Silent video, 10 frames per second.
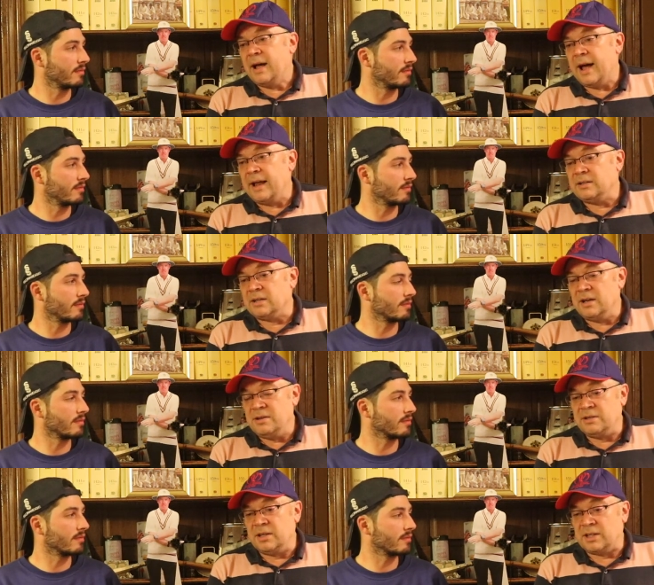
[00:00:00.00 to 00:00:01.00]
Speaker 1: And
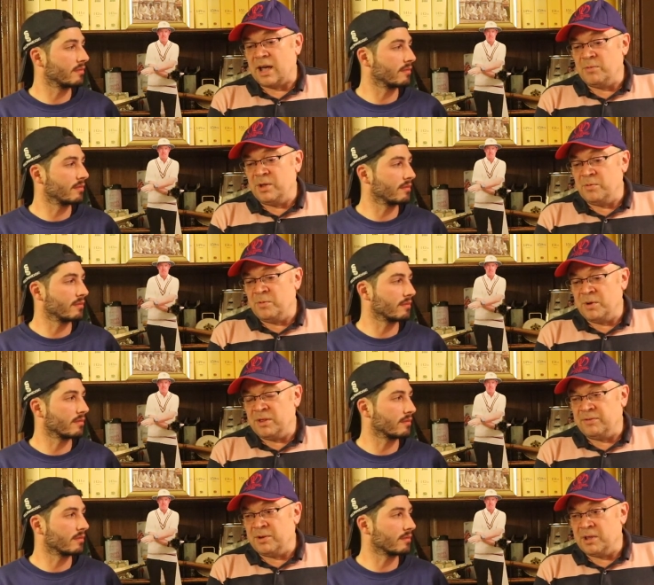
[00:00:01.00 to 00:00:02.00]
you did that
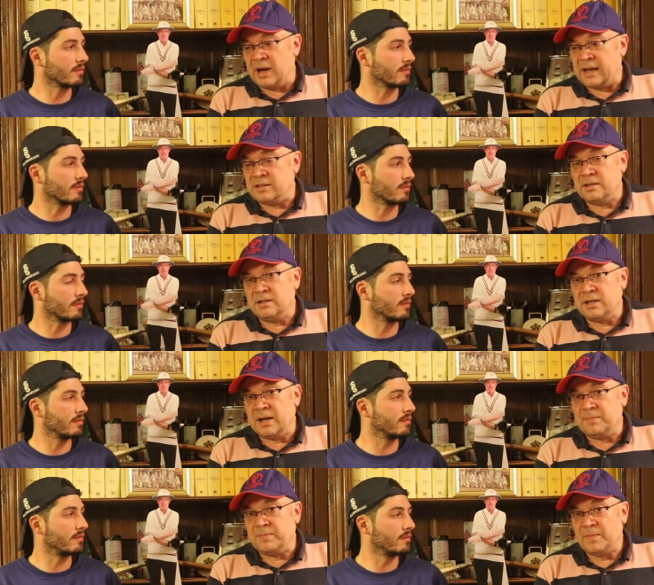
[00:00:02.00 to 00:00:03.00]
with a few of the lads, and
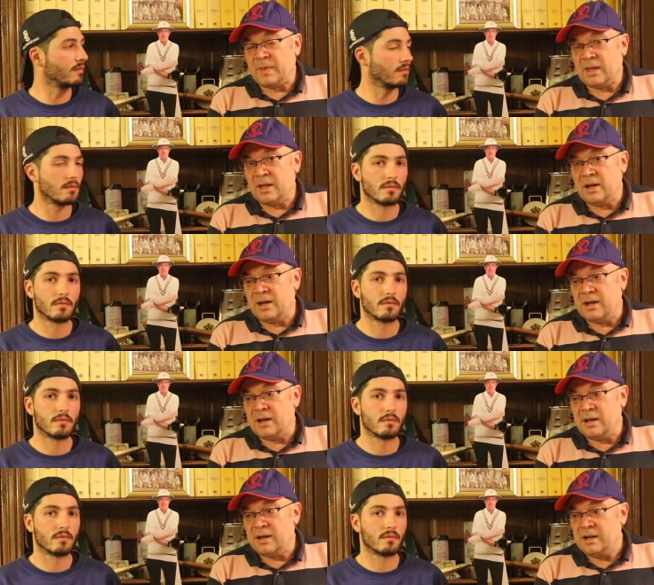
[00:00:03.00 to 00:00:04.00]

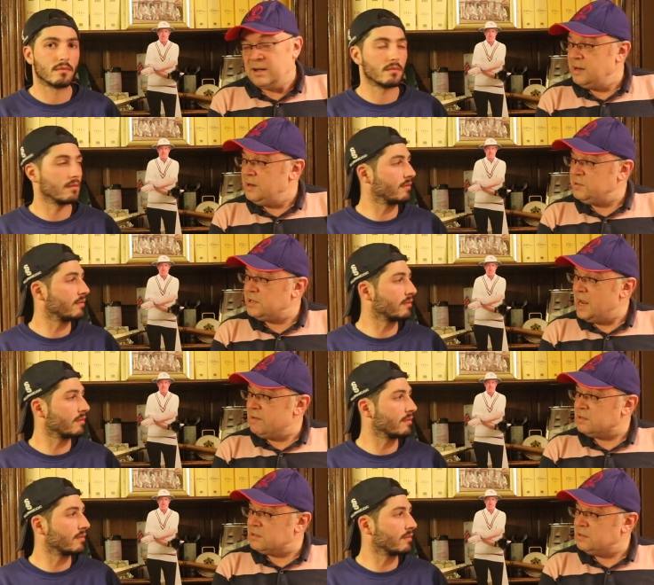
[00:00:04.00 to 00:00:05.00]
it was
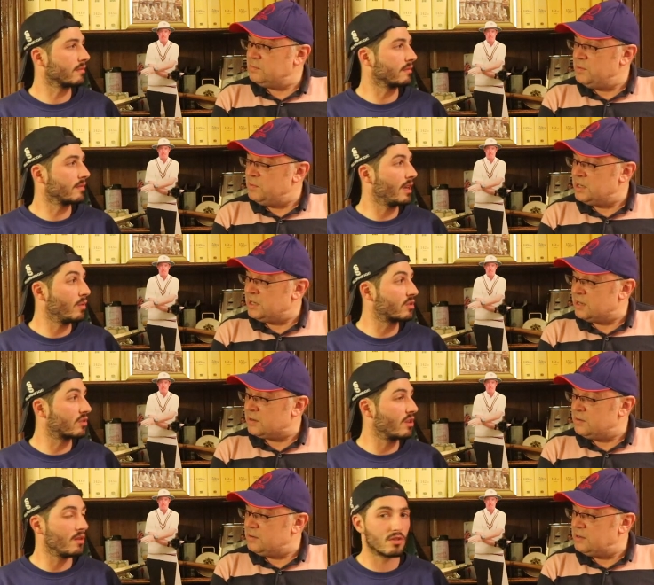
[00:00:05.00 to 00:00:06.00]
hilarious. We did
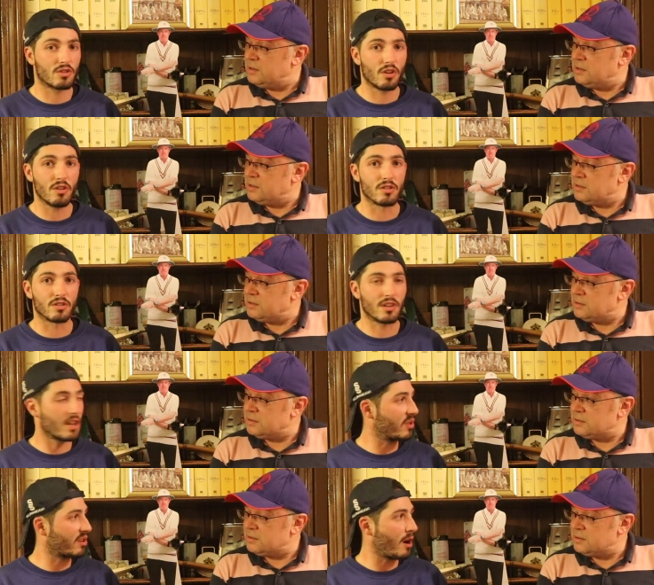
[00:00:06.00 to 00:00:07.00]
Speaker 2: it. It was good.
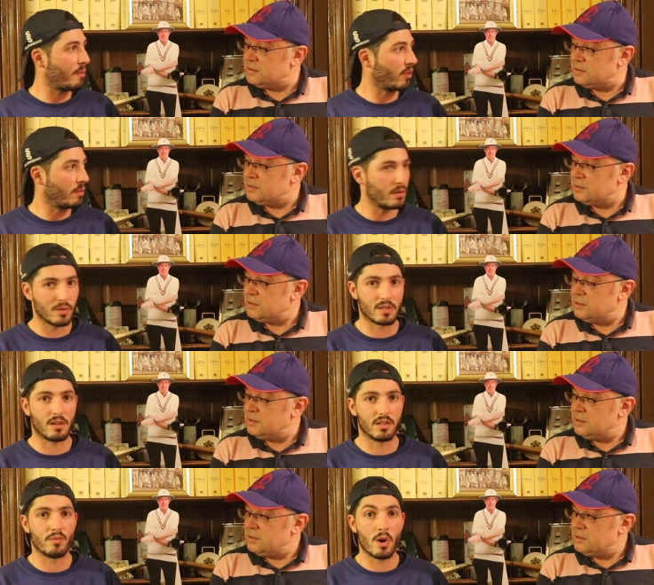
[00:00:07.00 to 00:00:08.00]
Did it with a couple, and the ball
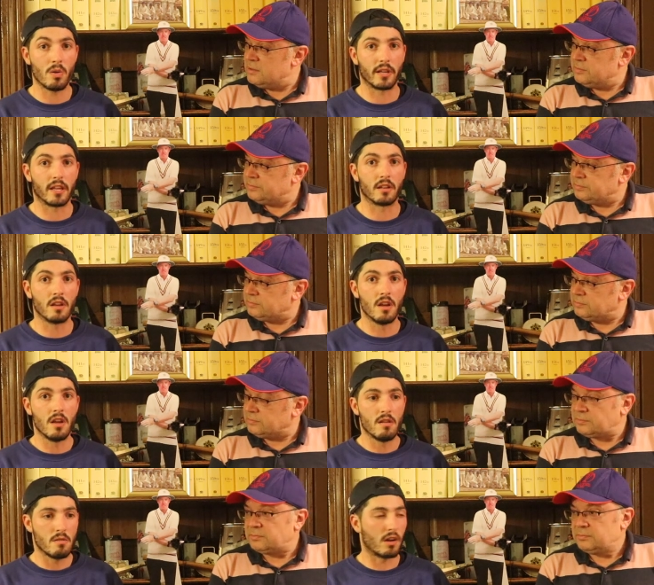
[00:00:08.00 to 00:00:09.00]
started rolling, and
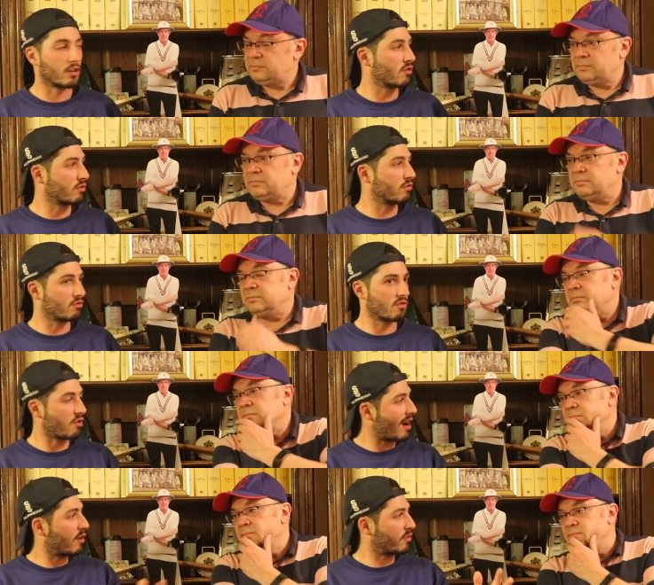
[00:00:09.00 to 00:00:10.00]
a
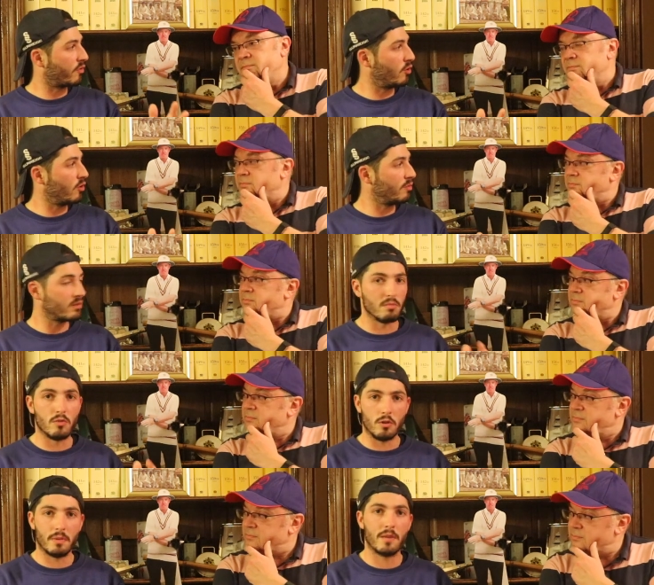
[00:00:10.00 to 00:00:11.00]
crowd formed, and
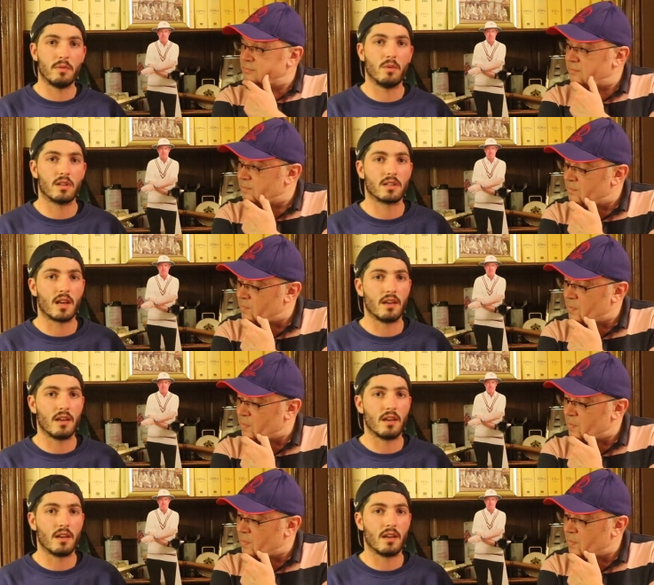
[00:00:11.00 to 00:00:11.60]
more people wanted to